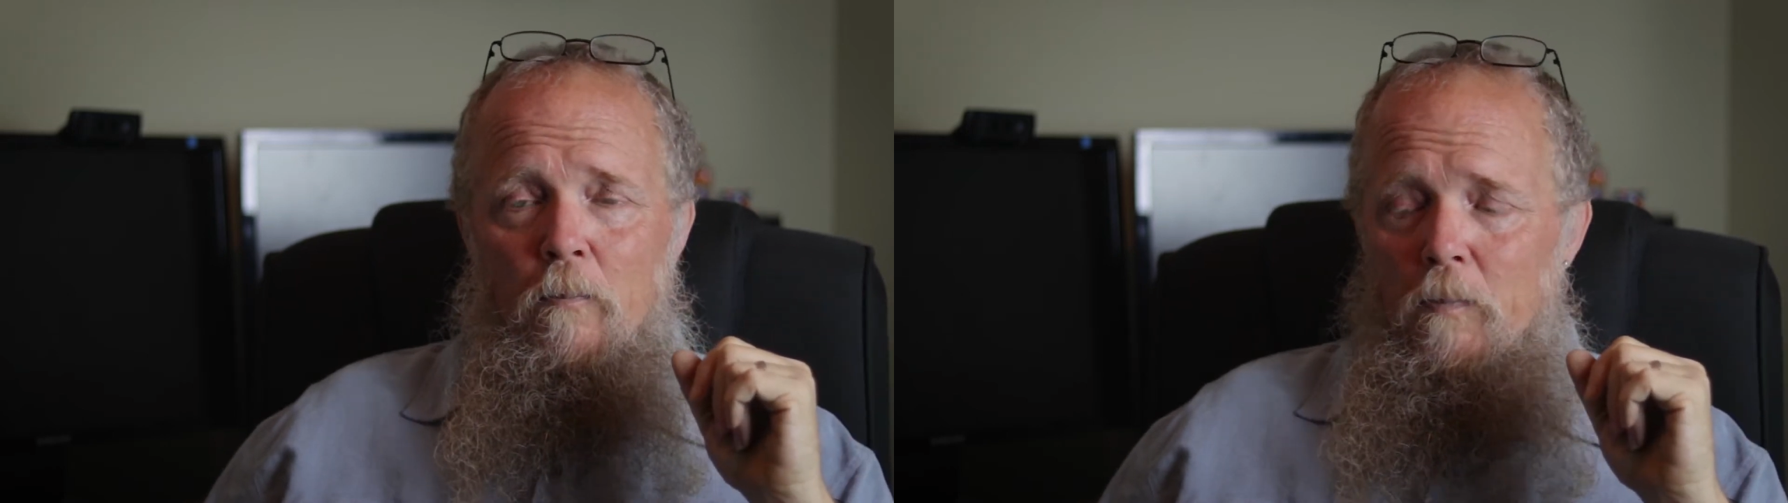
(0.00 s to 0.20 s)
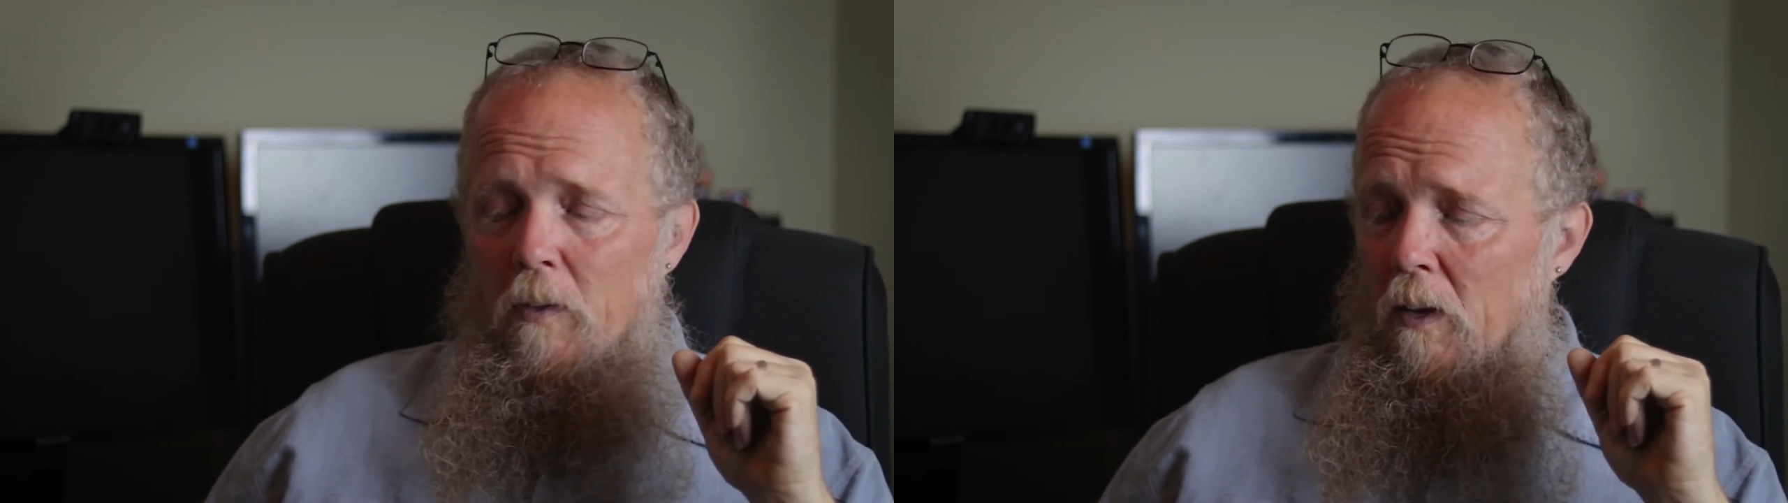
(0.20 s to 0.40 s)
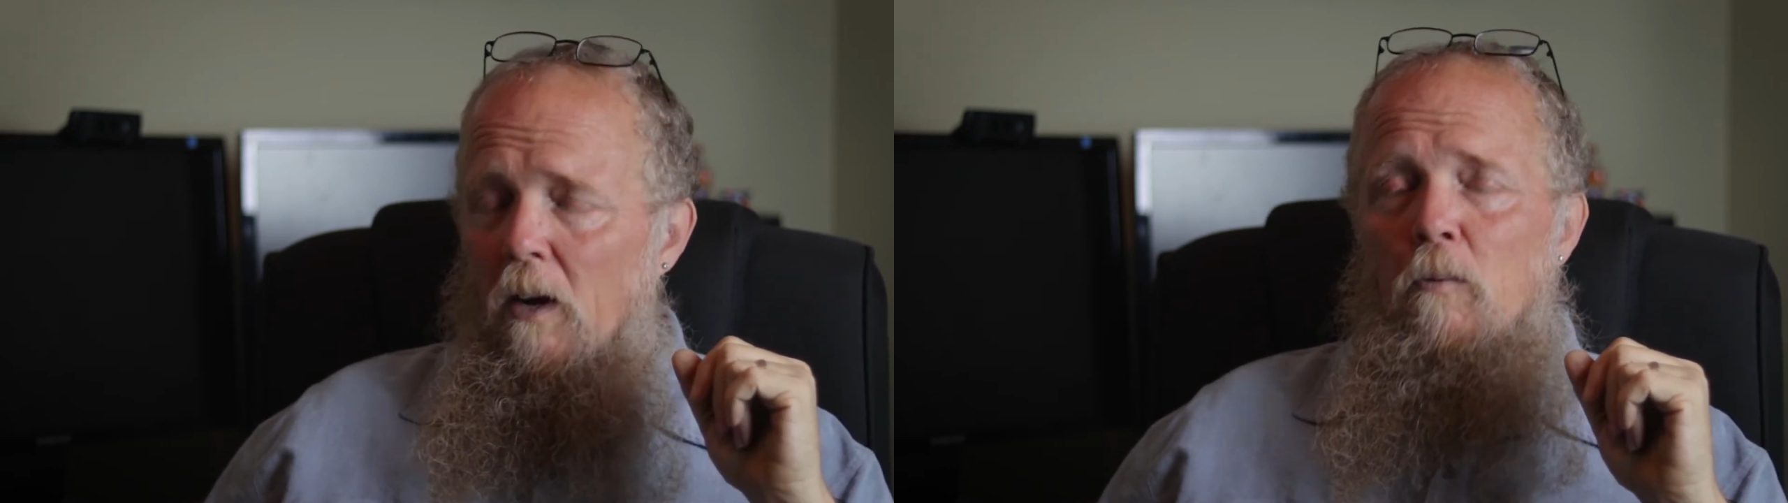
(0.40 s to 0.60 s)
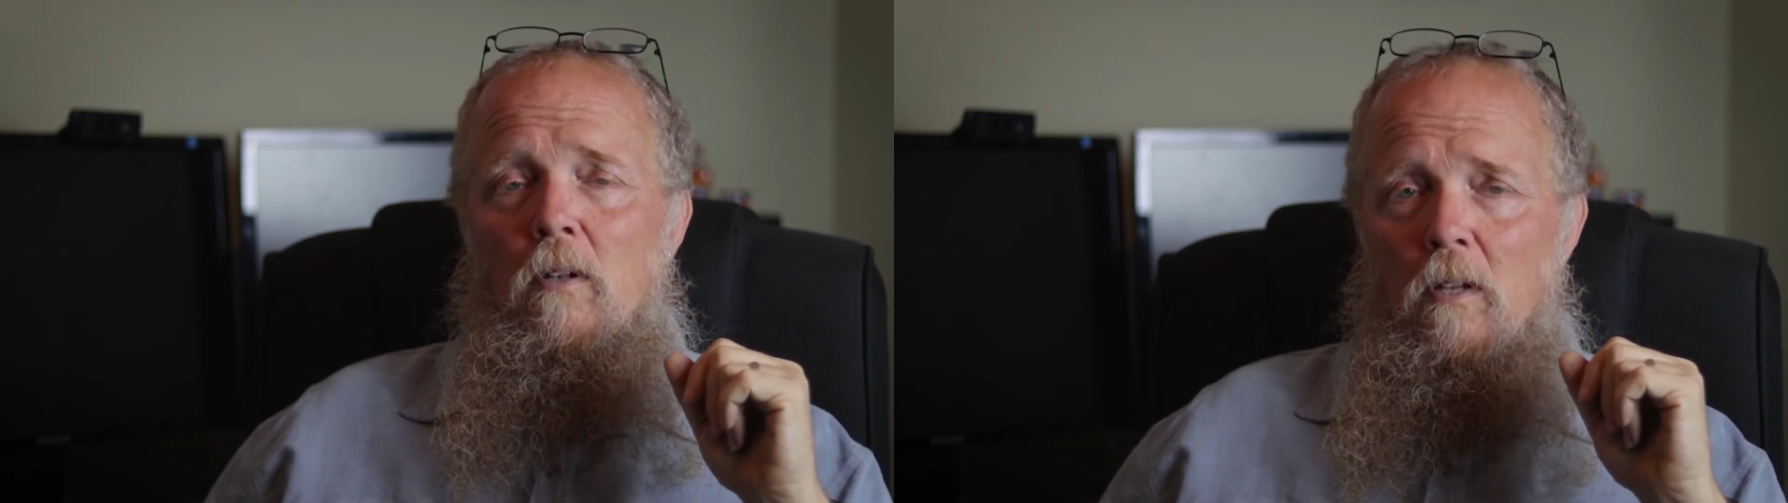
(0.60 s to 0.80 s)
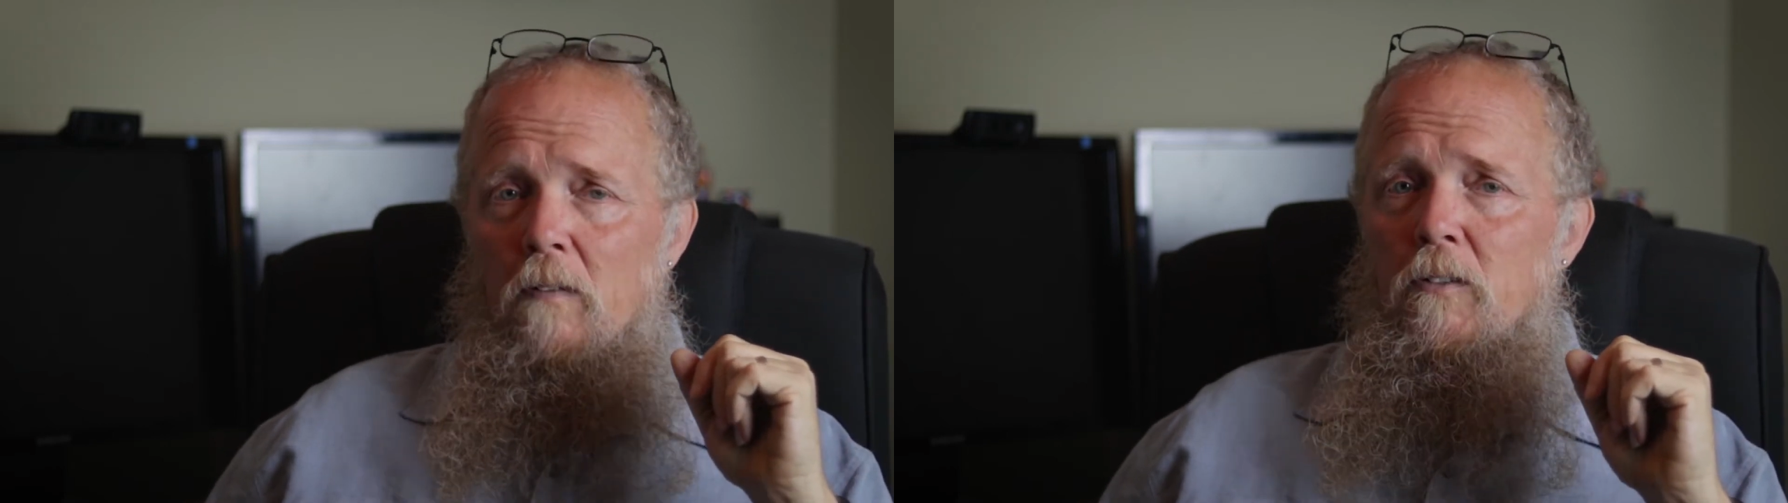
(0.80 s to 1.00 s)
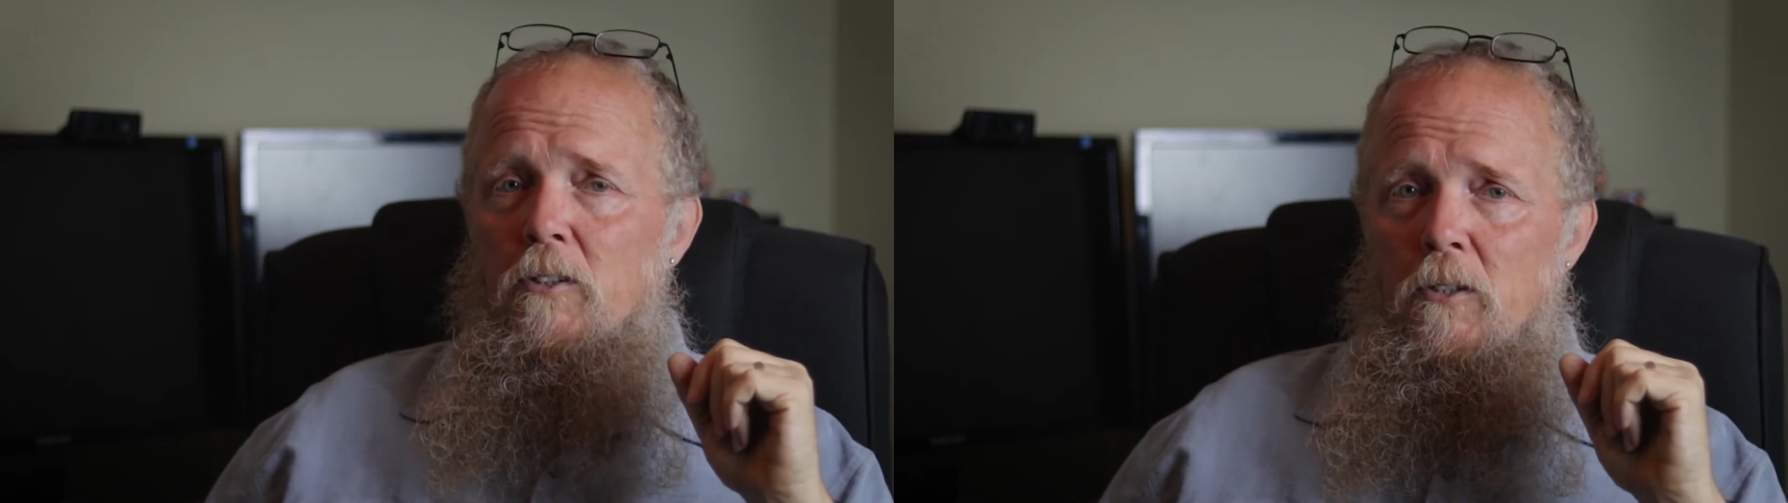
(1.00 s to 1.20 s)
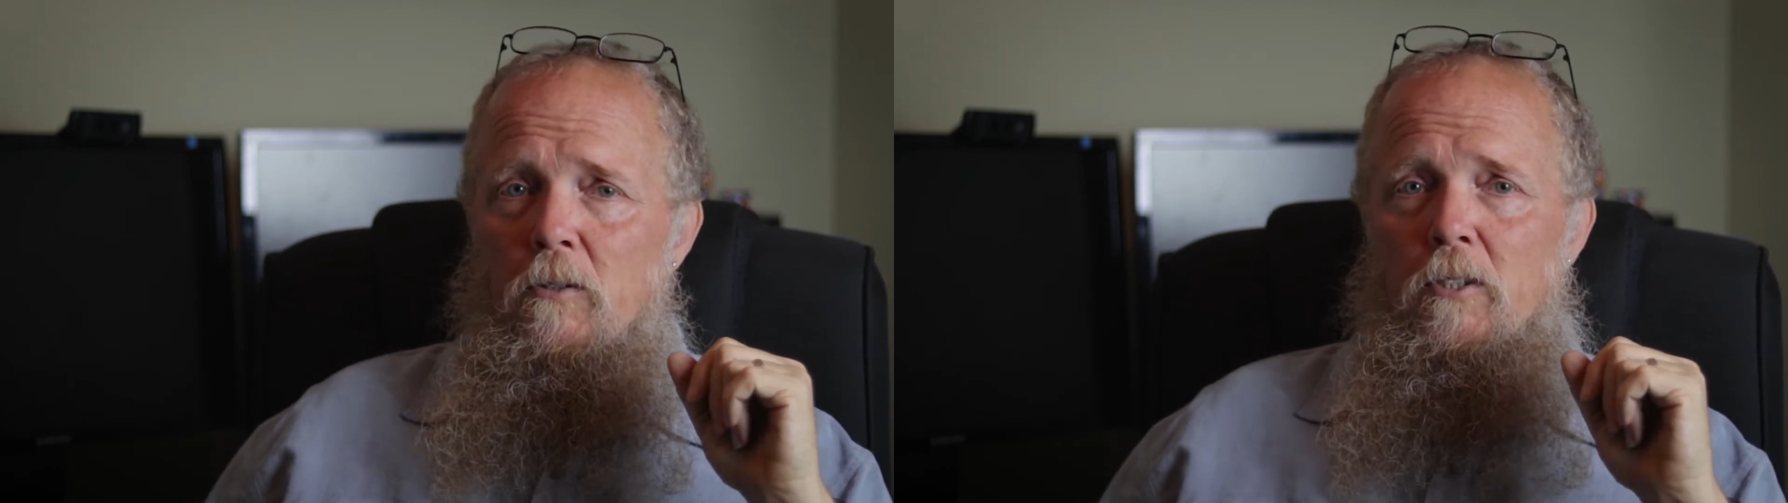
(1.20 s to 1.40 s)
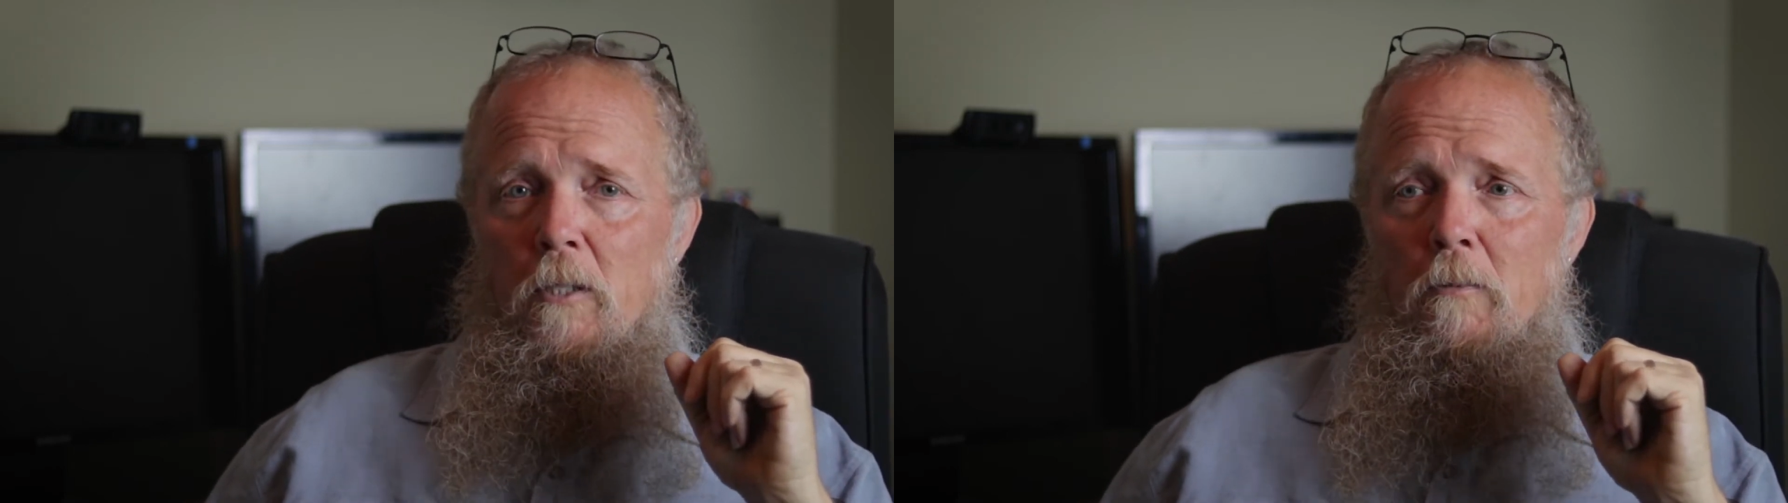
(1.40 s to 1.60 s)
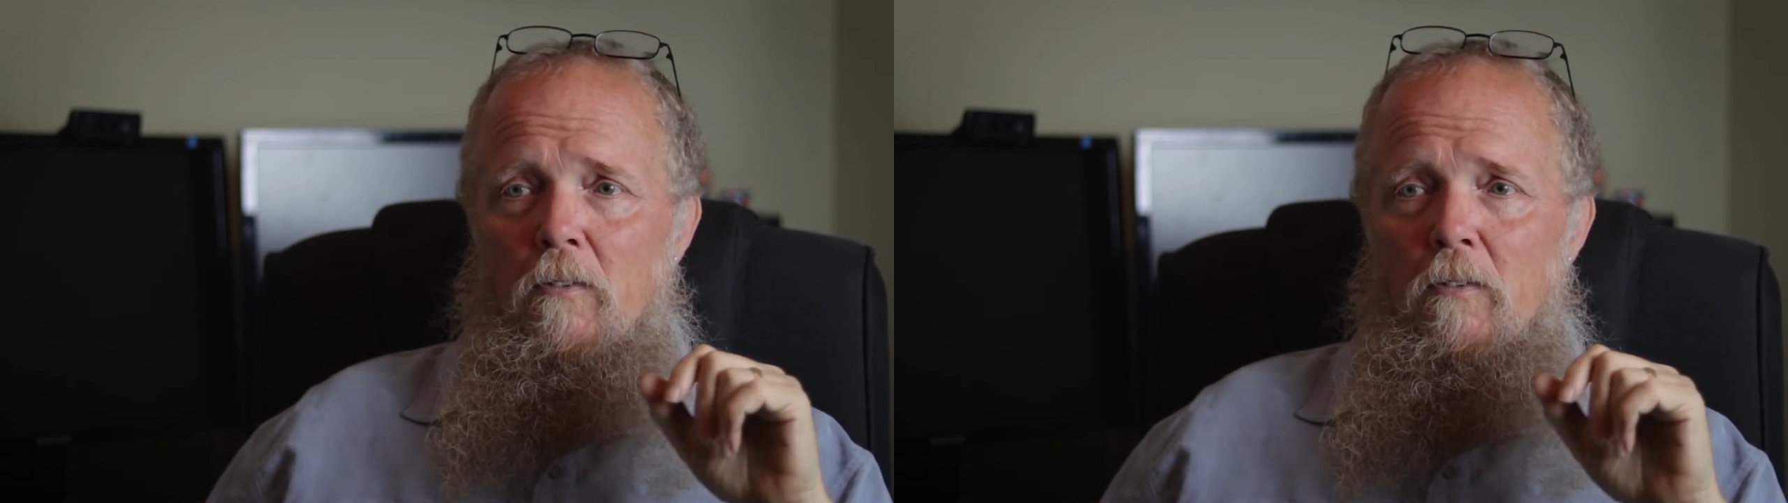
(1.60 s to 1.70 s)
And I would love to shoot some